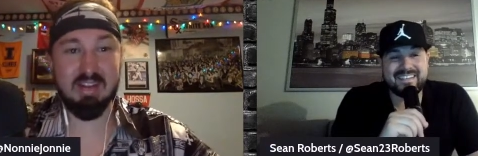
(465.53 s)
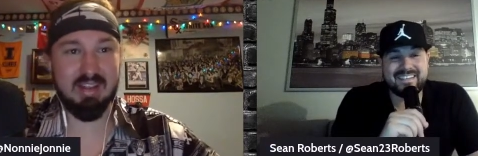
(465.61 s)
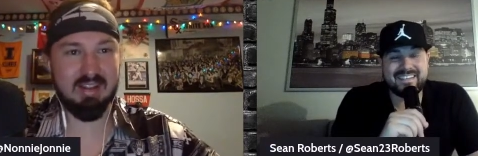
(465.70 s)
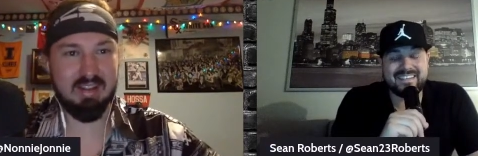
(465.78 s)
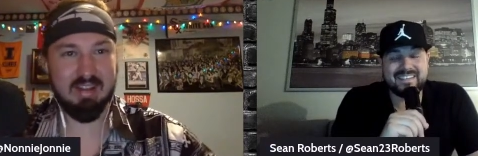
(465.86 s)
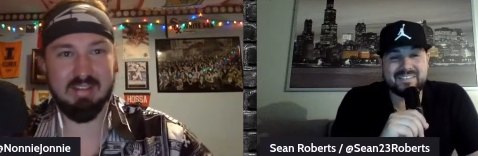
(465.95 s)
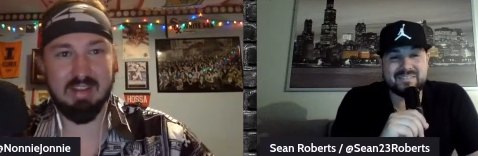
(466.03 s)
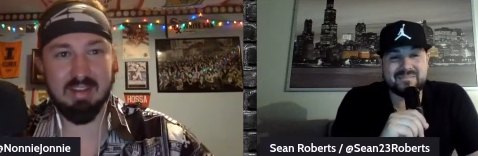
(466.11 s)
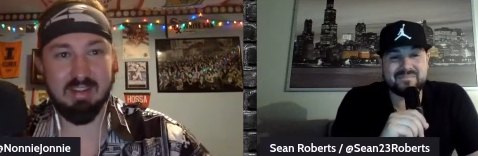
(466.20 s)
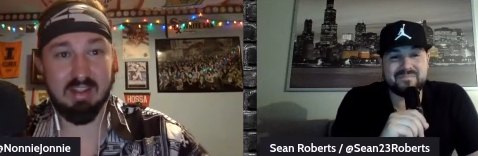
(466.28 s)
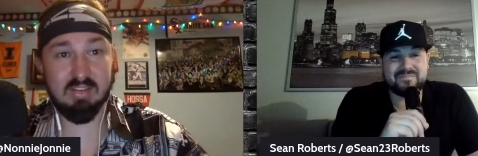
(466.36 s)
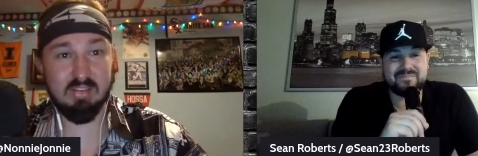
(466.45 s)
Speaker 1: It, like I said,
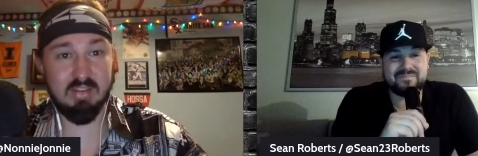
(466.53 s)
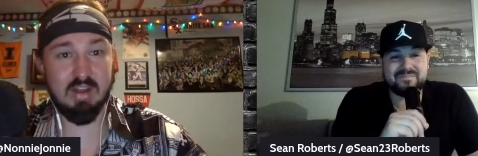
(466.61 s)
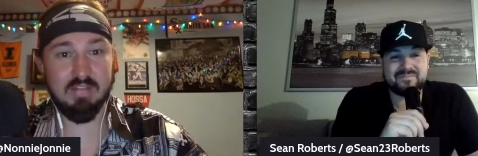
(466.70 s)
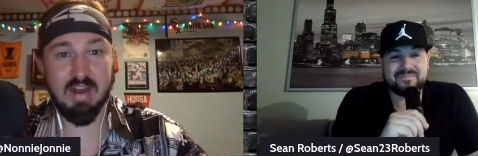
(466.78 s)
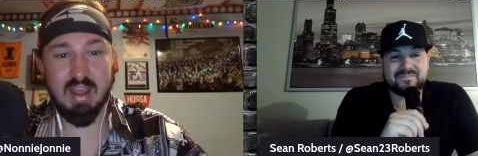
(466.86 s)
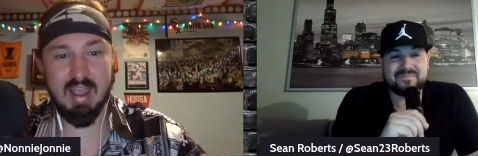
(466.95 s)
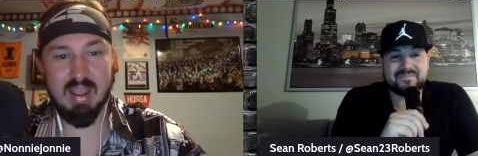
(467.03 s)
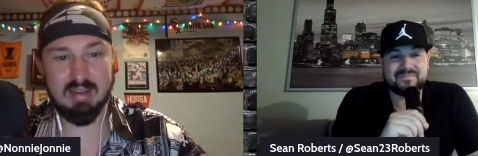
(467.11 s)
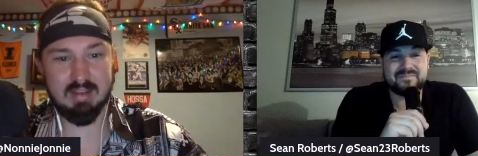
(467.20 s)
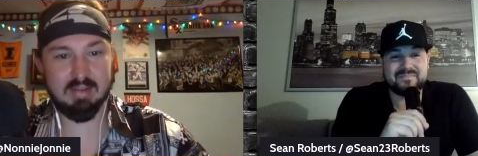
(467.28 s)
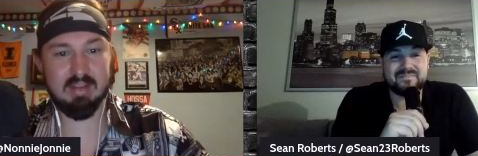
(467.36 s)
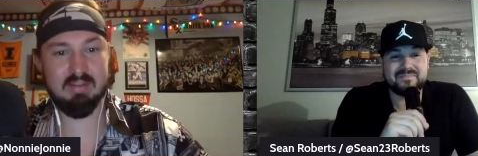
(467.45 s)
it, it's tough, and I, I,
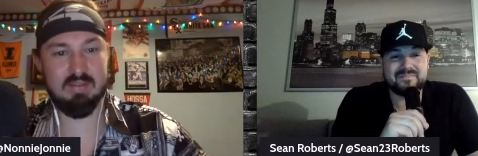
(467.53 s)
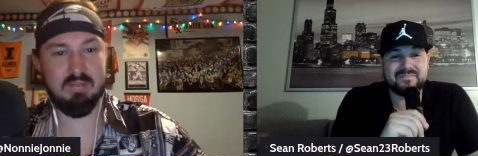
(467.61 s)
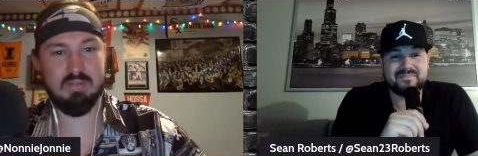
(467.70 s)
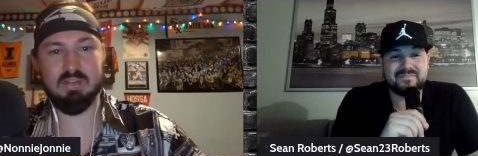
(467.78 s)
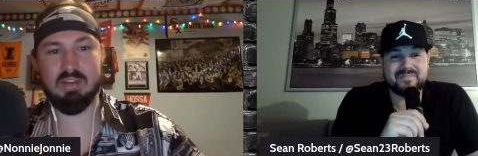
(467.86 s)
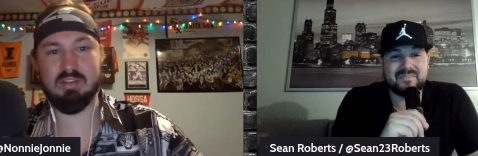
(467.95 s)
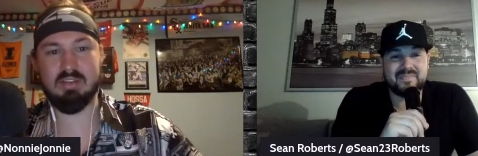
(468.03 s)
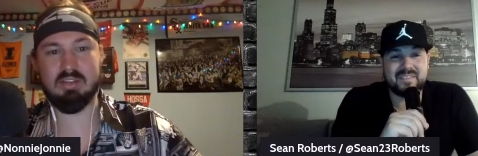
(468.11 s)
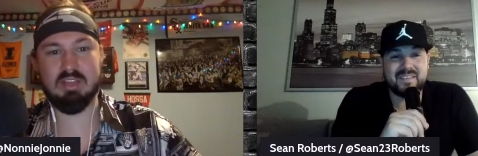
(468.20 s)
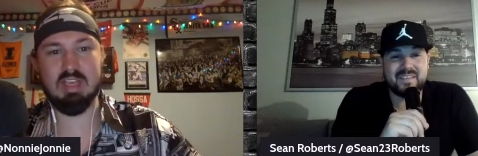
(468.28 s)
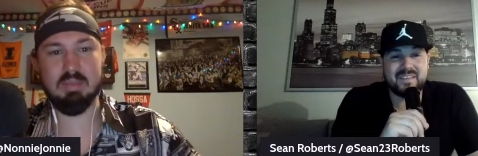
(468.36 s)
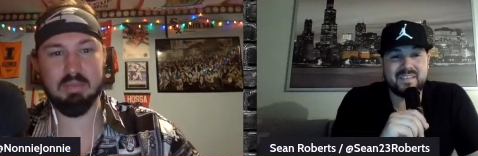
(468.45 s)
hate to like like
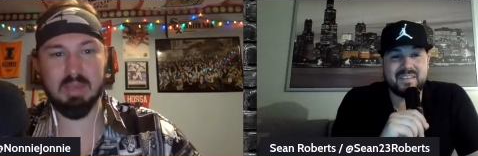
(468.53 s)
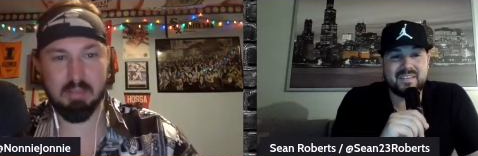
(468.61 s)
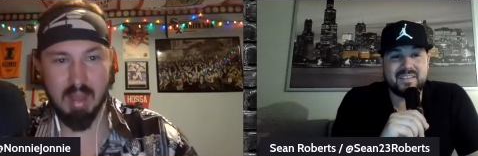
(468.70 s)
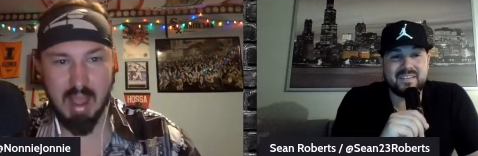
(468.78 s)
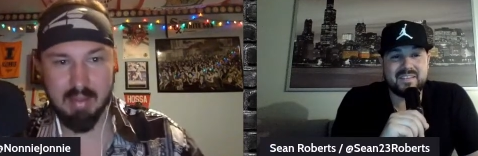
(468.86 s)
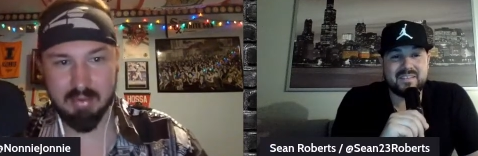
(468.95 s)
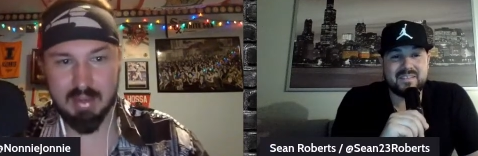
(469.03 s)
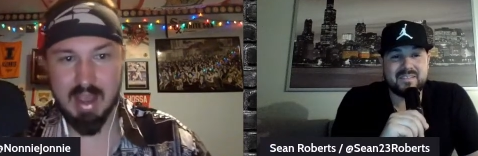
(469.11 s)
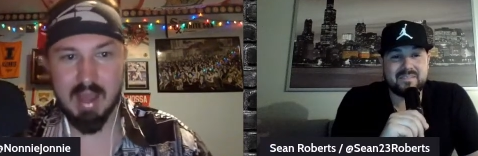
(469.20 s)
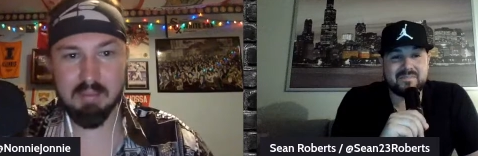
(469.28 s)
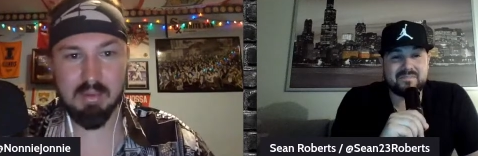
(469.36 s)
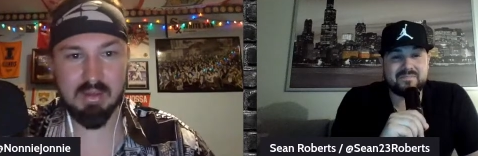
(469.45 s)
just keep like piling
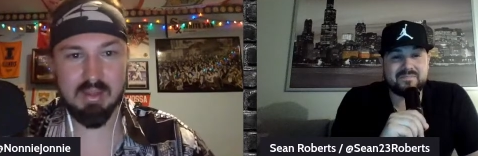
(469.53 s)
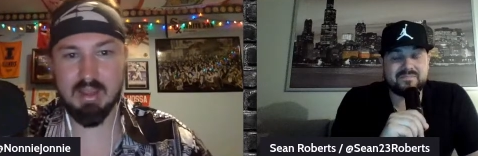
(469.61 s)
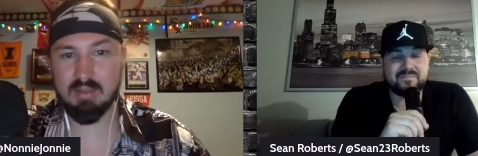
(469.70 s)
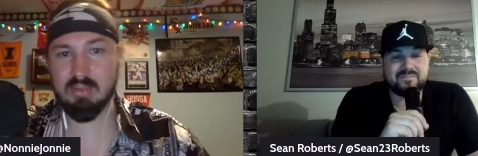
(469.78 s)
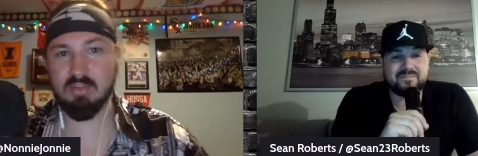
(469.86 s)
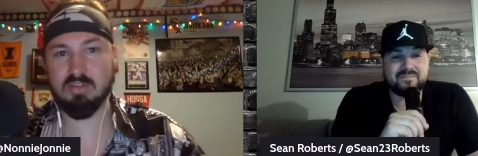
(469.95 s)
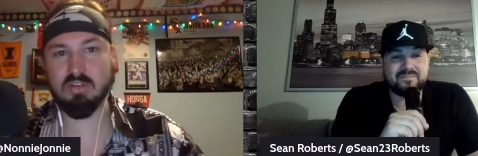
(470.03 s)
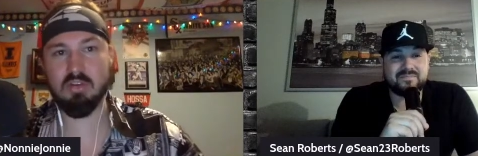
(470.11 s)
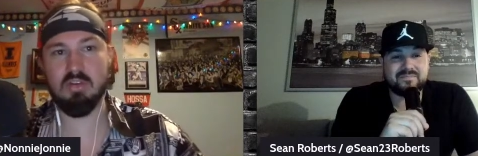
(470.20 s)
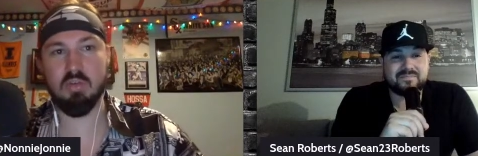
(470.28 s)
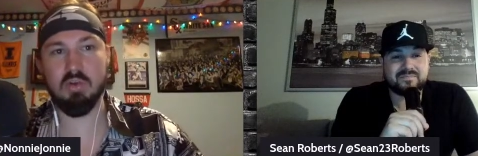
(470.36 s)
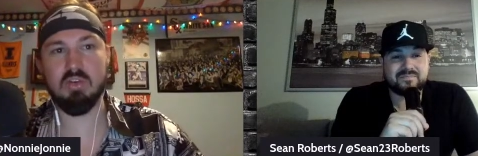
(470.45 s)
on, but it, just
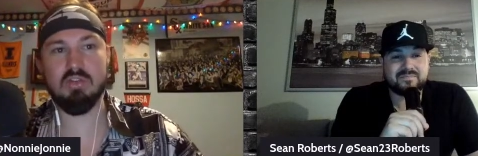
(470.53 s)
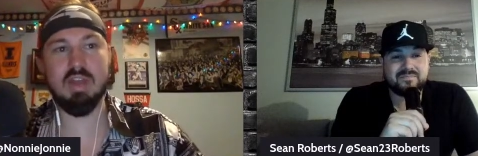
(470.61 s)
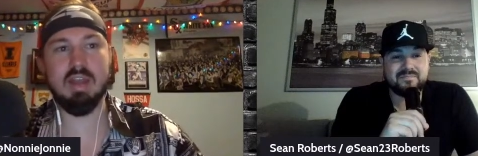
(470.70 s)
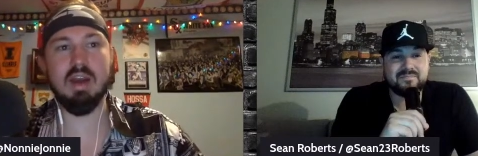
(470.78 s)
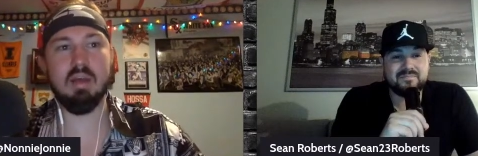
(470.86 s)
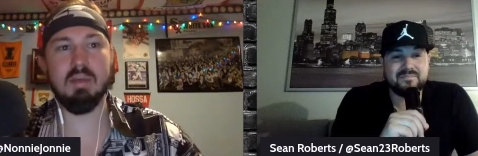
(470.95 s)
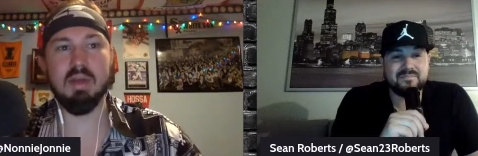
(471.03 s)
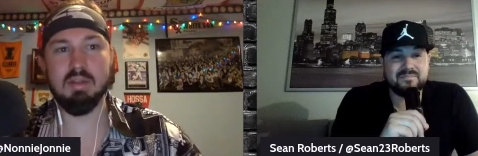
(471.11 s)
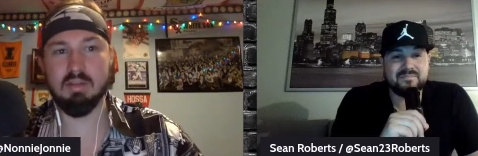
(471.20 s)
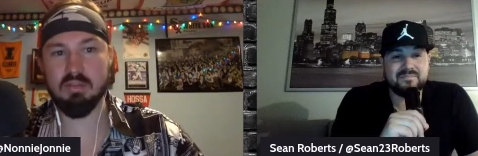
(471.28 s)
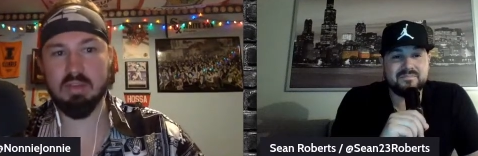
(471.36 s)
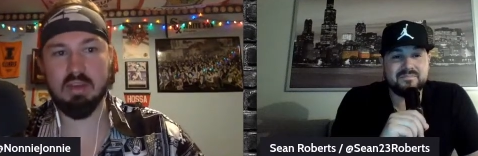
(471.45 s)
shows you where you stack up.
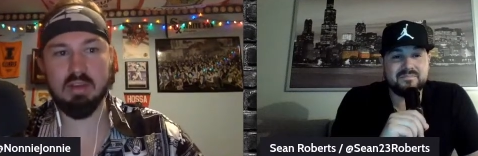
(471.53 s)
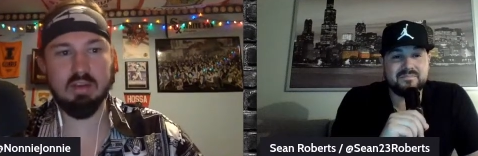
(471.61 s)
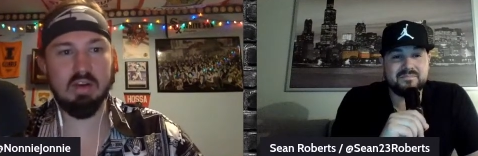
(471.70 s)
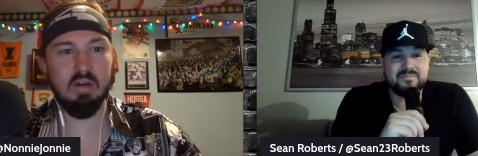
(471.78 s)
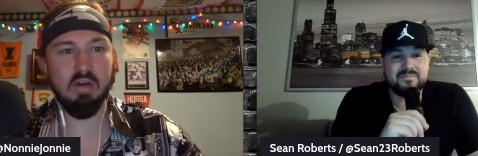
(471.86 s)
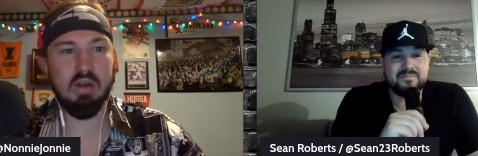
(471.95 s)
This is a you know